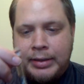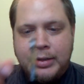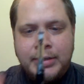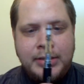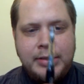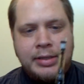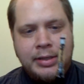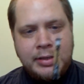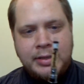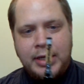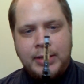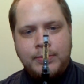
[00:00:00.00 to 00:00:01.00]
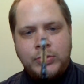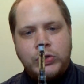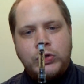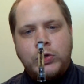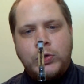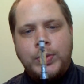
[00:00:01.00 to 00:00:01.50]
This is the same
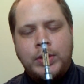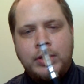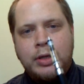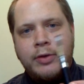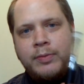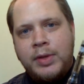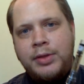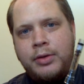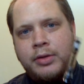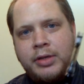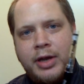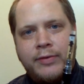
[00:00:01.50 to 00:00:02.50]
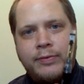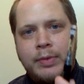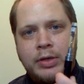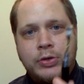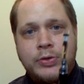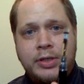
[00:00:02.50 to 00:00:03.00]
tube of menthol that I've
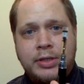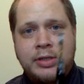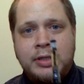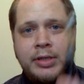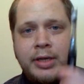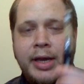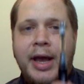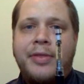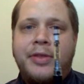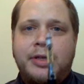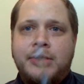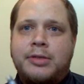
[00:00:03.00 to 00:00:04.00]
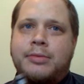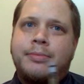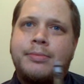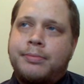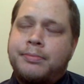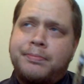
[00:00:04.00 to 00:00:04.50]
been using since I got these
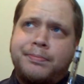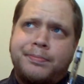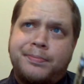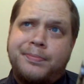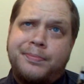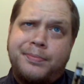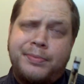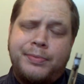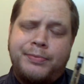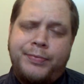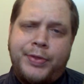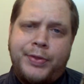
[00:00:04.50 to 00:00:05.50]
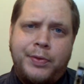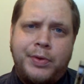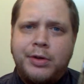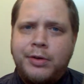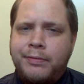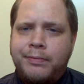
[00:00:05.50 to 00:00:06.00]

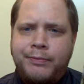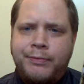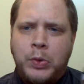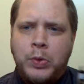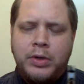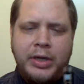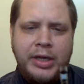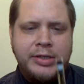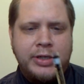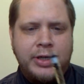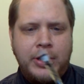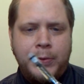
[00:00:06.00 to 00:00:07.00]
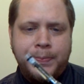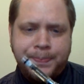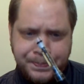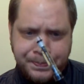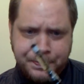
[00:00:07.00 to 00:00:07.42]
3 or 4 days ago.